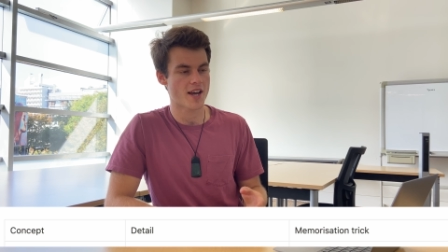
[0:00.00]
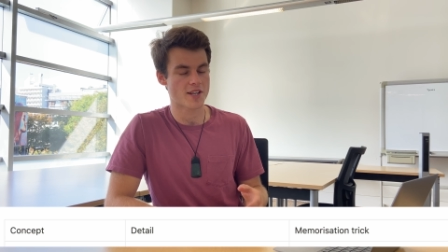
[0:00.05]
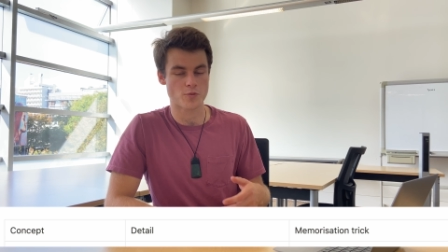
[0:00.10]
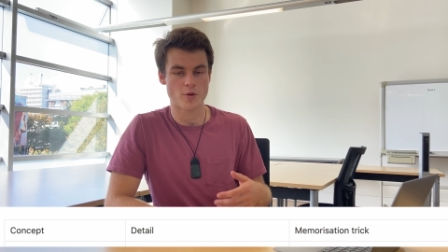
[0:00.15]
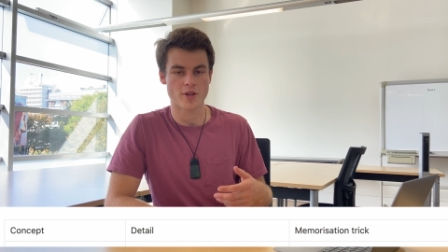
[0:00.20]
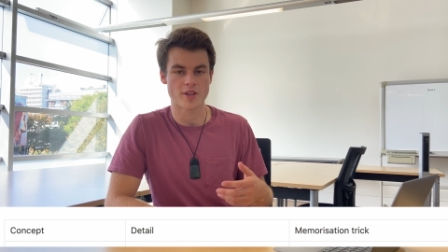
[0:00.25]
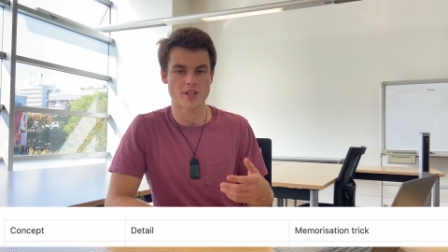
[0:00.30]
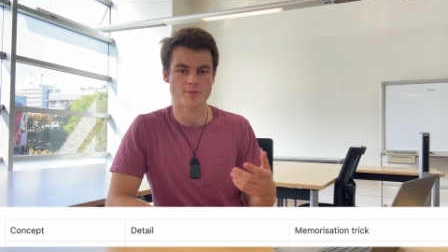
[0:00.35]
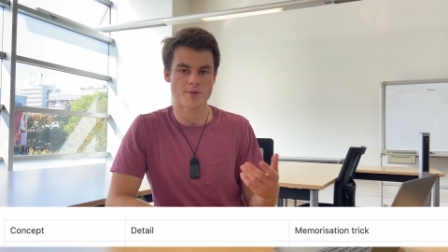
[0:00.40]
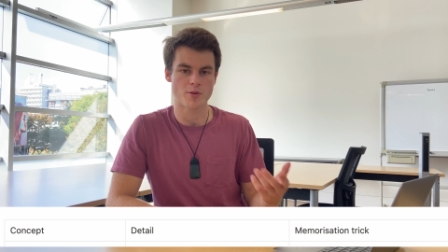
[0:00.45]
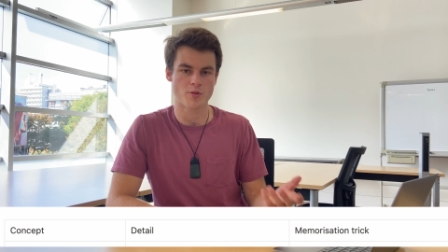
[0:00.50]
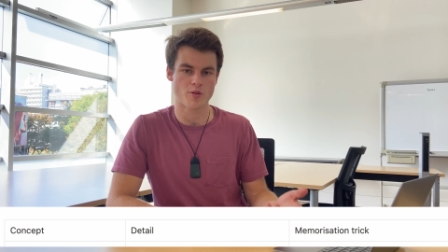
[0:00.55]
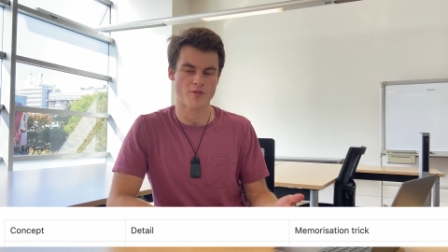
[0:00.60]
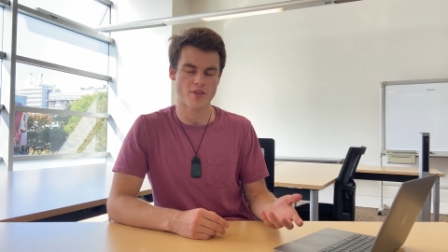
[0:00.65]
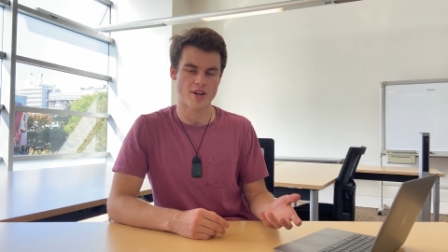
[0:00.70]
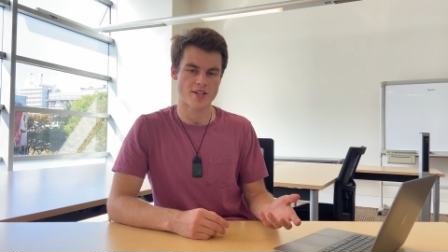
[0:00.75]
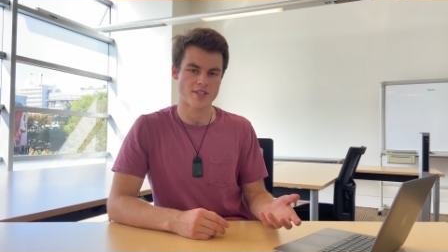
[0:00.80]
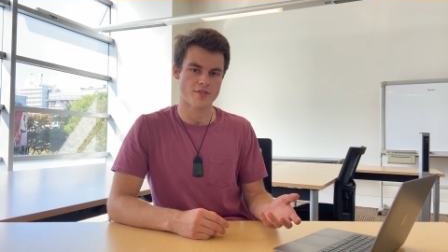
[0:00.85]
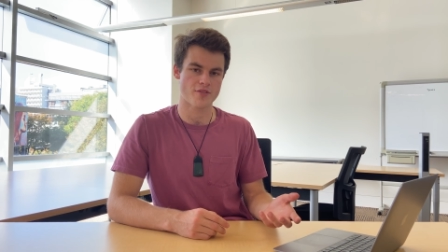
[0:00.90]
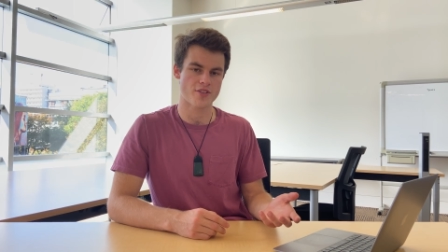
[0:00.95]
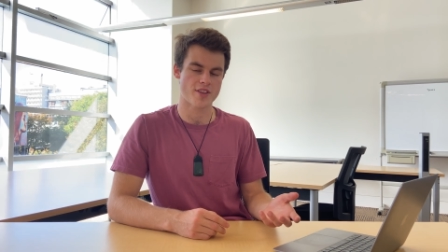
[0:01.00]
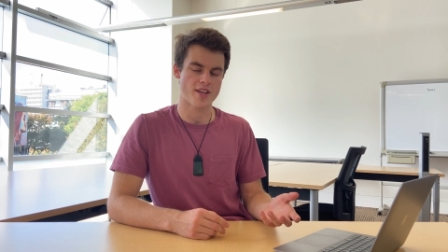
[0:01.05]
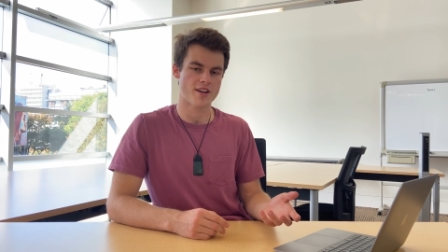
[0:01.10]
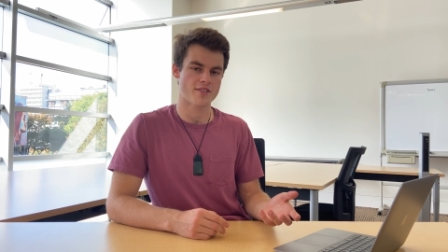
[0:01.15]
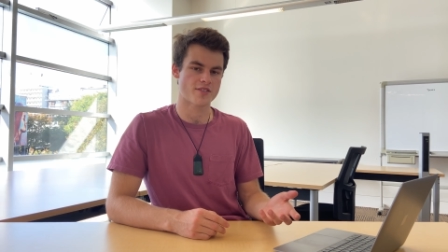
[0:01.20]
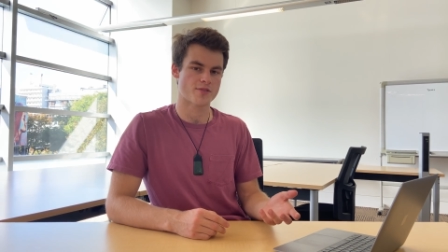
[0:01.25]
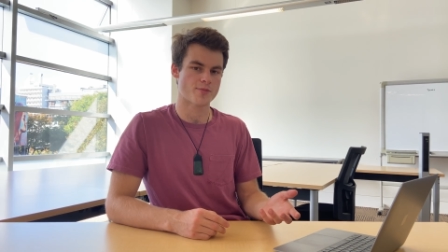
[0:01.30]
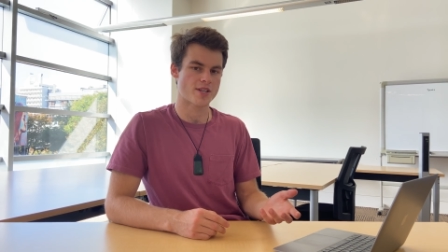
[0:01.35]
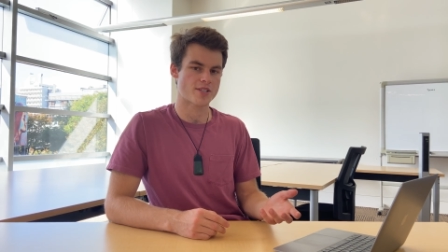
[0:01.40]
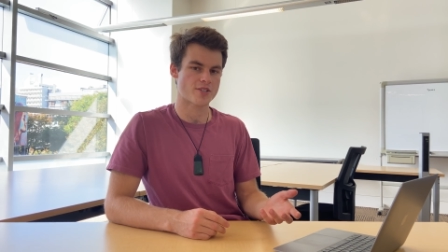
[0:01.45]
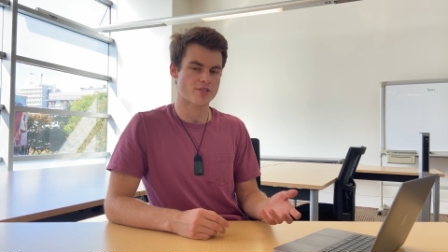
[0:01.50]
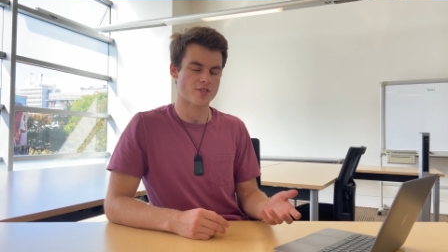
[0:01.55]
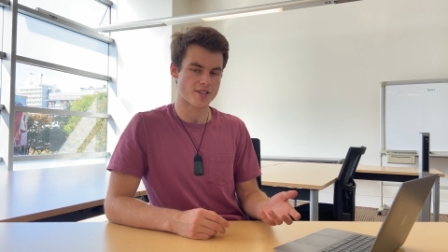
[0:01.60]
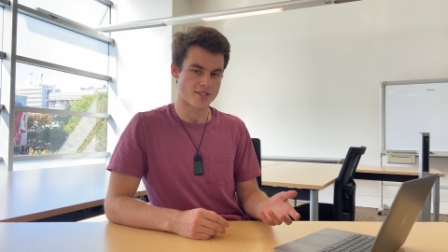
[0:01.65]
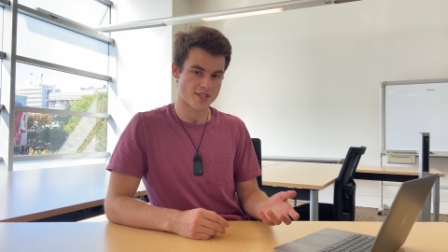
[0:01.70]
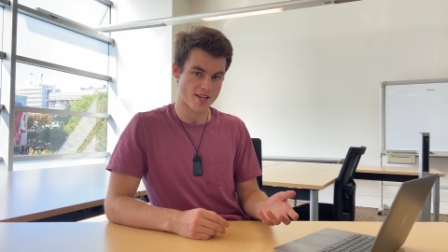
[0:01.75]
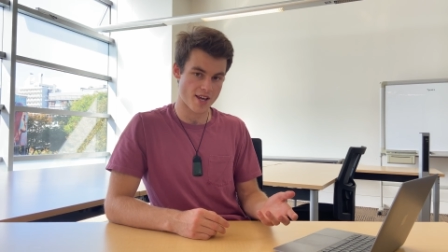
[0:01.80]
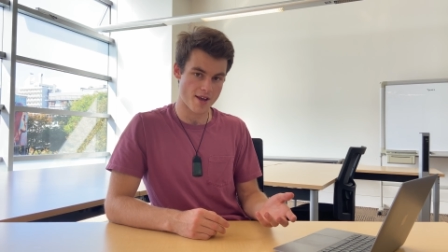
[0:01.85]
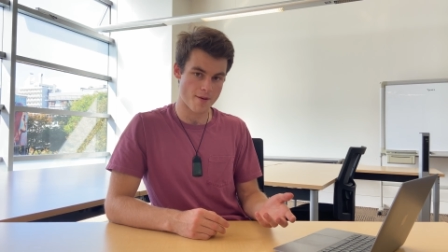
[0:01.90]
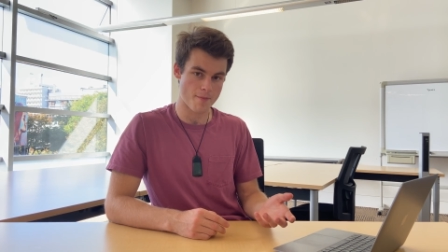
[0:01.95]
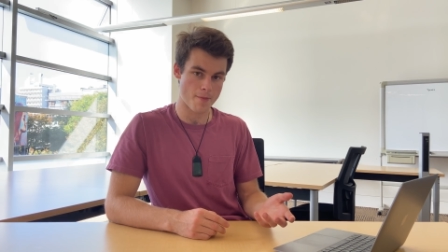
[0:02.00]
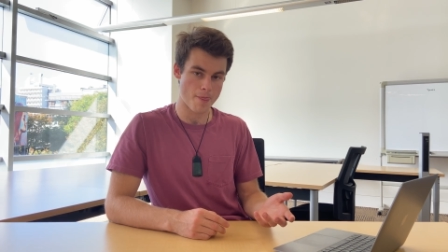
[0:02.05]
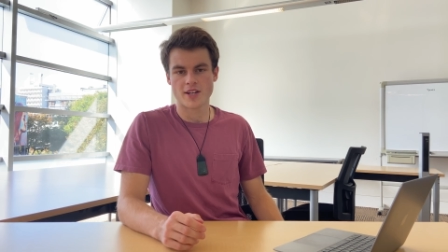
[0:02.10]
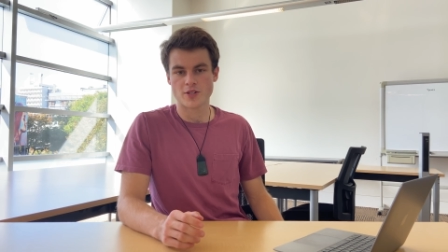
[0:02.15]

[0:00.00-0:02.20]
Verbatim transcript: as well as people revising for the end of semester exam,